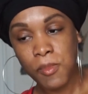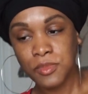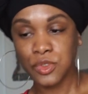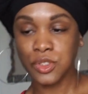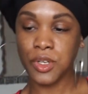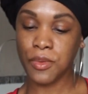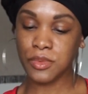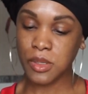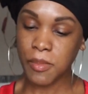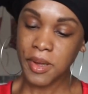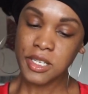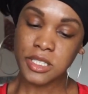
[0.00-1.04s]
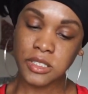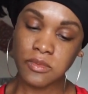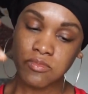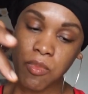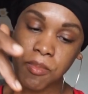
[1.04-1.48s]
So
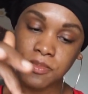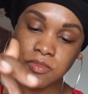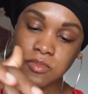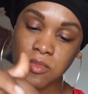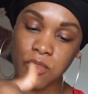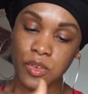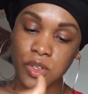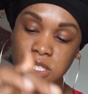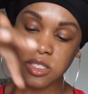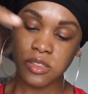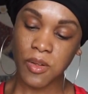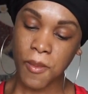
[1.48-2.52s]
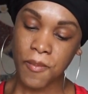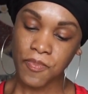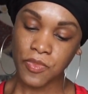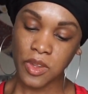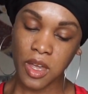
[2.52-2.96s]
tomato, greens,
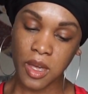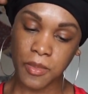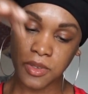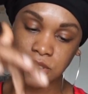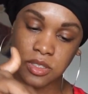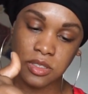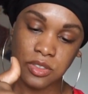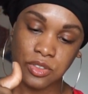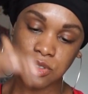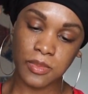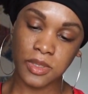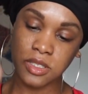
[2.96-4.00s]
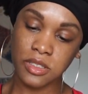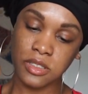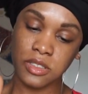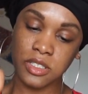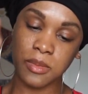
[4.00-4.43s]
cabbage, string beans,
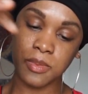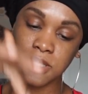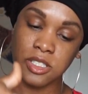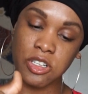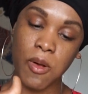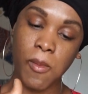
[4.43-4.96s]
chickpeas,